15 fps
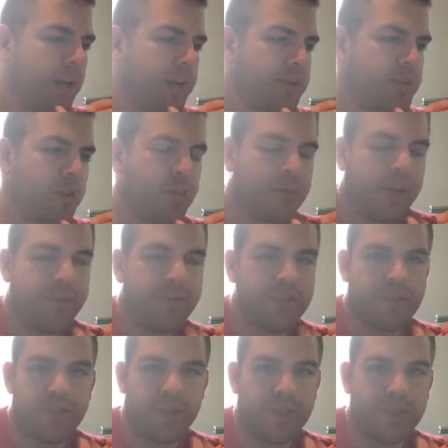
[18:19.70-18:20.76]
term life
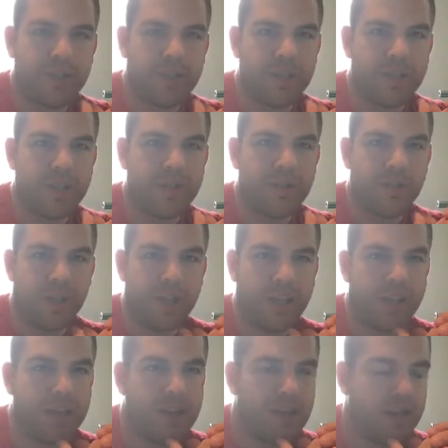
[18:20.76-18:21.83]
insurance just isn't really
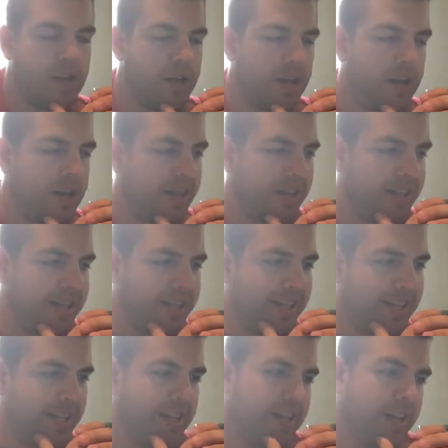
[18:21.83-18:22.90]
a
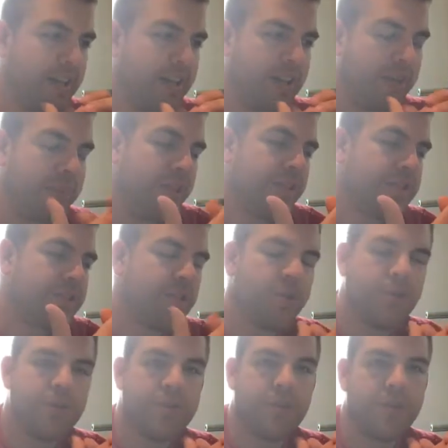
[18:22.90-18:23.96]
need. It's
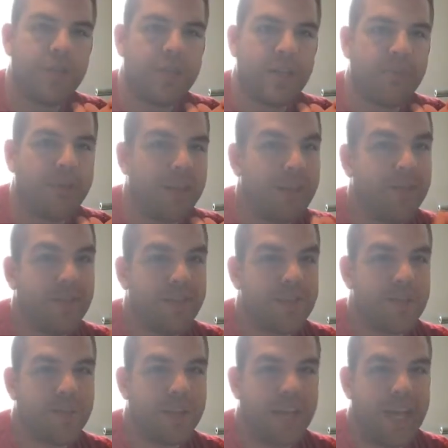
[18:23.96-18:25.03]
so cheap that even if
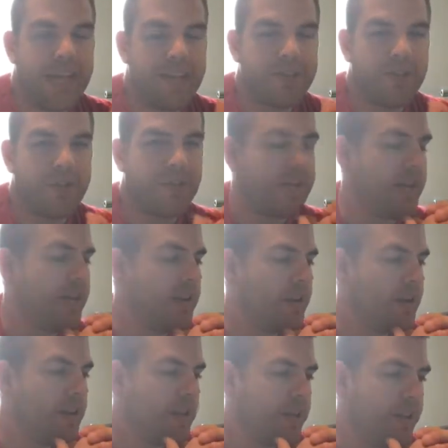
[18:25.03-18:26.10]
somebody has no debt,
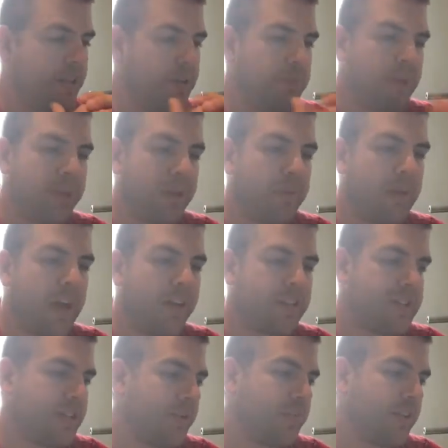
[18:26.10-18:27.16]
they can pick a
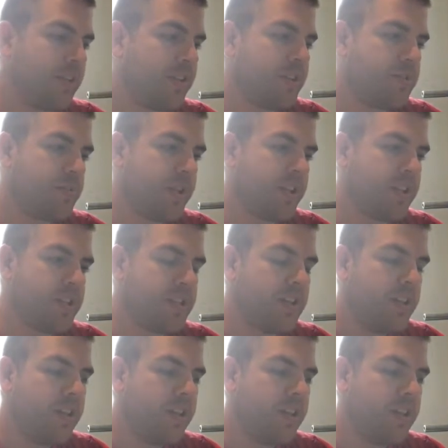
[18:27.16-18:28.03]
policy up like this, because